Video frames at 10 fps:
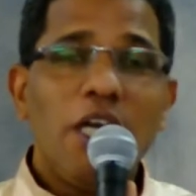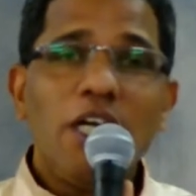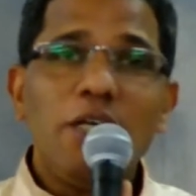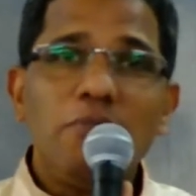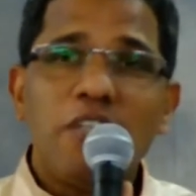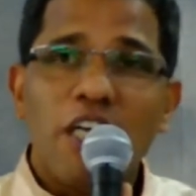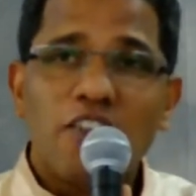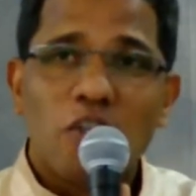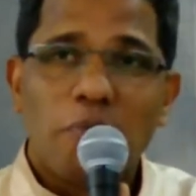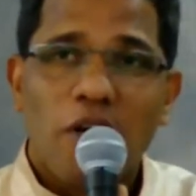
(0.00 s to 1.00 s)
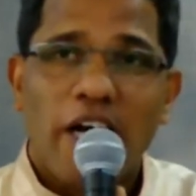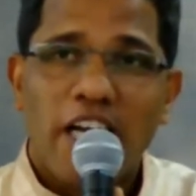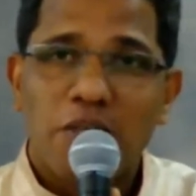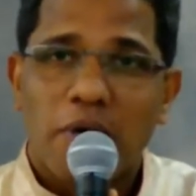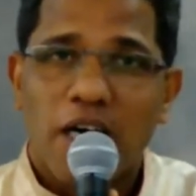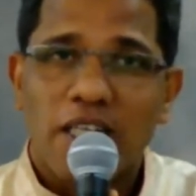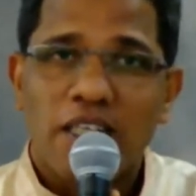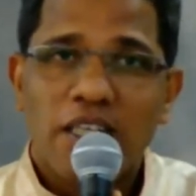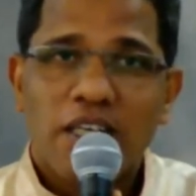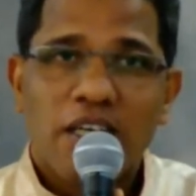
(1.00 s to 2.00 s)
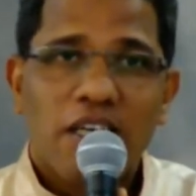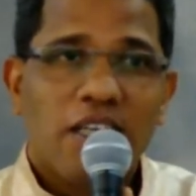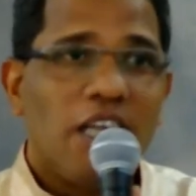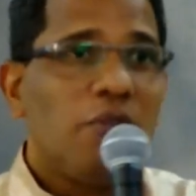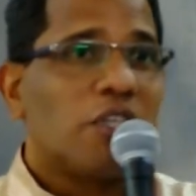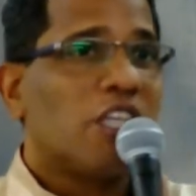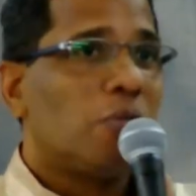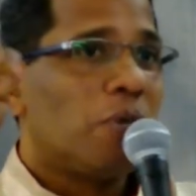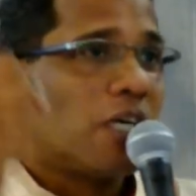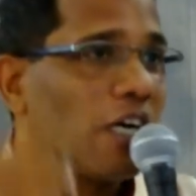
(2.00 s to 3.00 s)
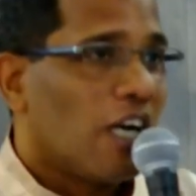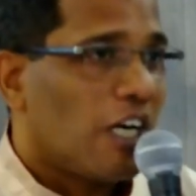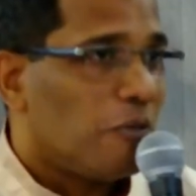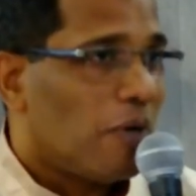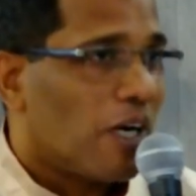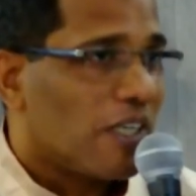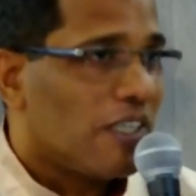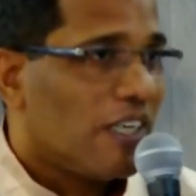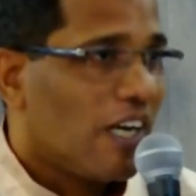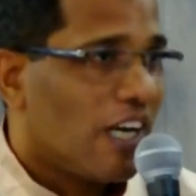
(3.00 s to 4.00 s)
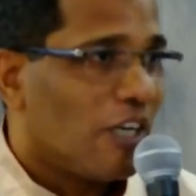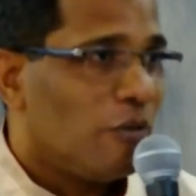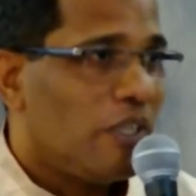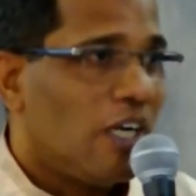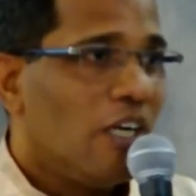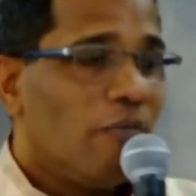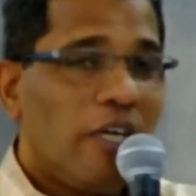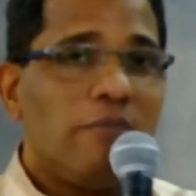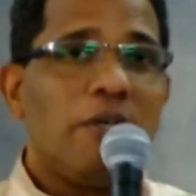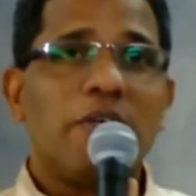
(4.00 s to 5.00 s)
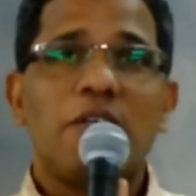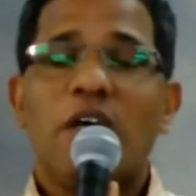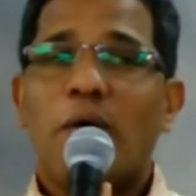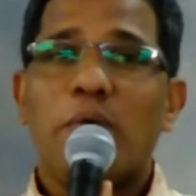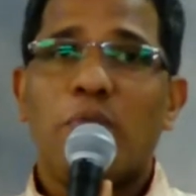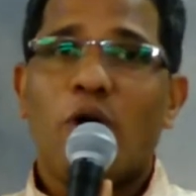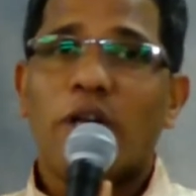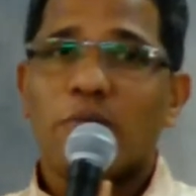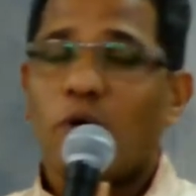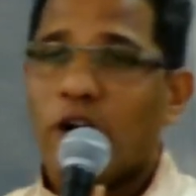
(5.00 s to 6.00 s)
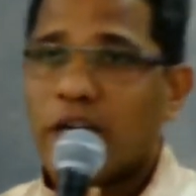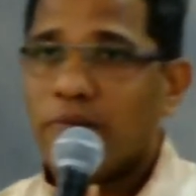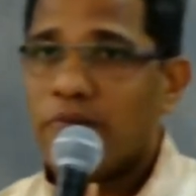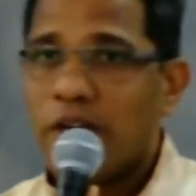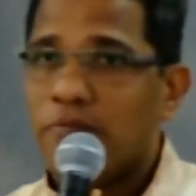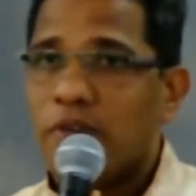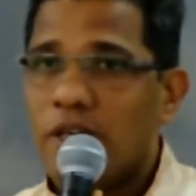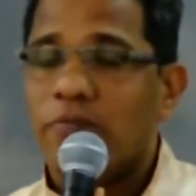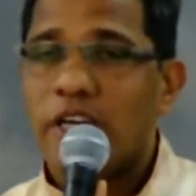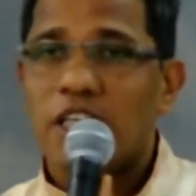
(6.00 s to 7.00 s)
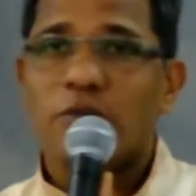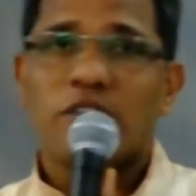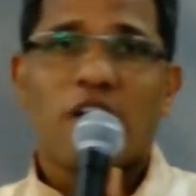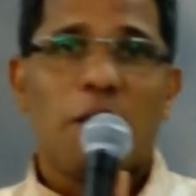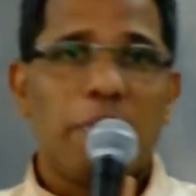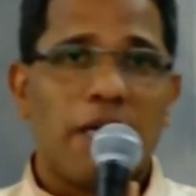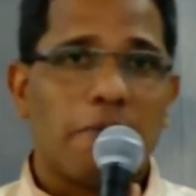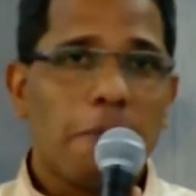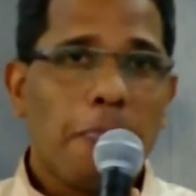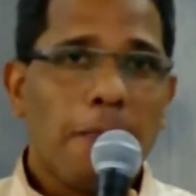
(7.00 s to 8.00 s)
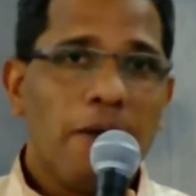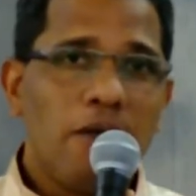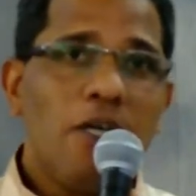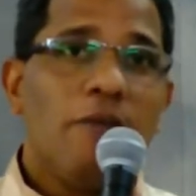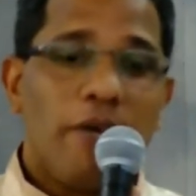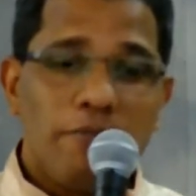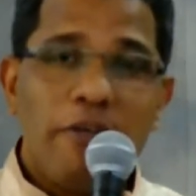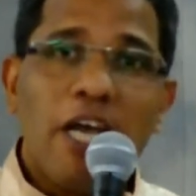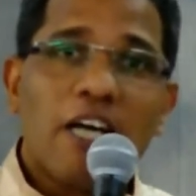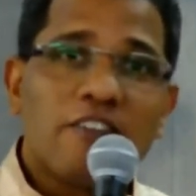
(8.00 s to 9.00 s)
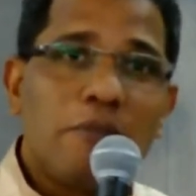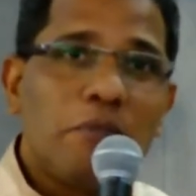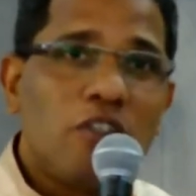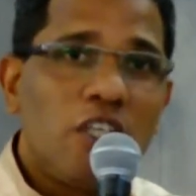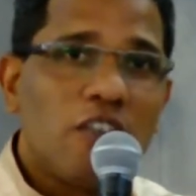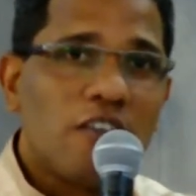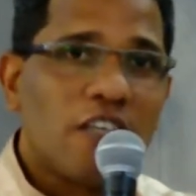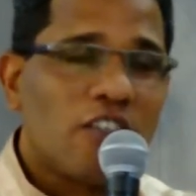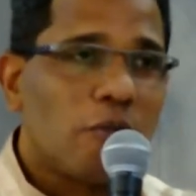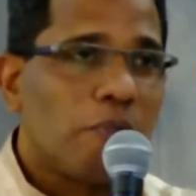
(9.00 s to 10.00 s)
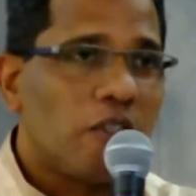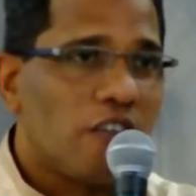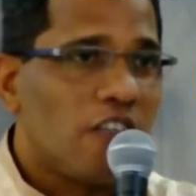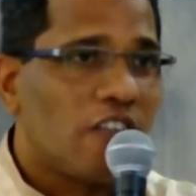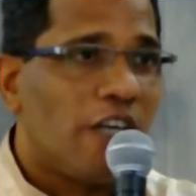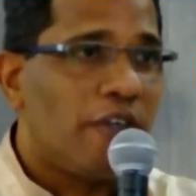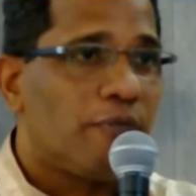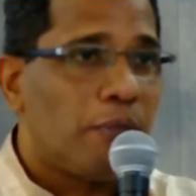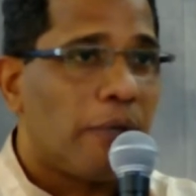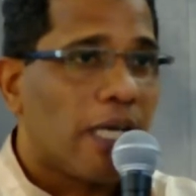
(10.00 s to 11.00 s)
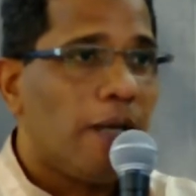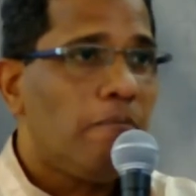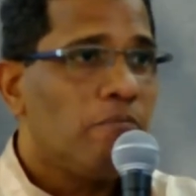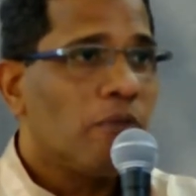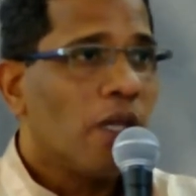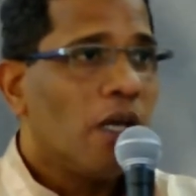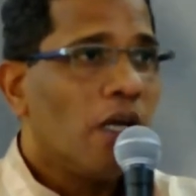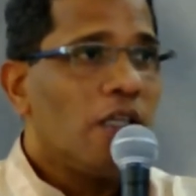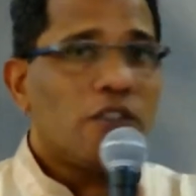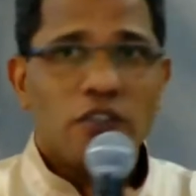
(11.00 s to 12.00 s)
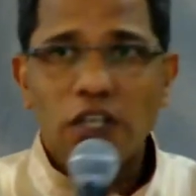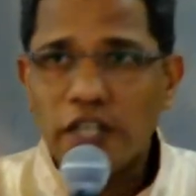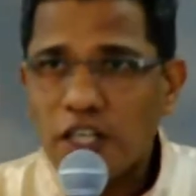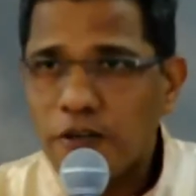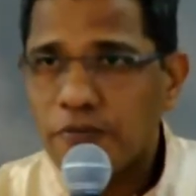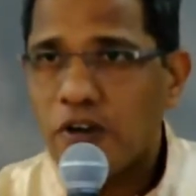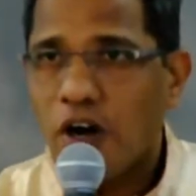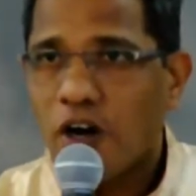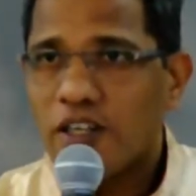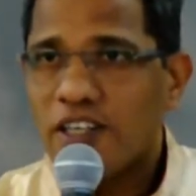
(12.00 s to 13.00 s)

end up Jenichaparai Mari, Devatada Makalai Mari, hallelujah. When we were I mean, born, born again, when, when it was happening. You know, when we accepted Jesus as a personal Savior, we became the children of God.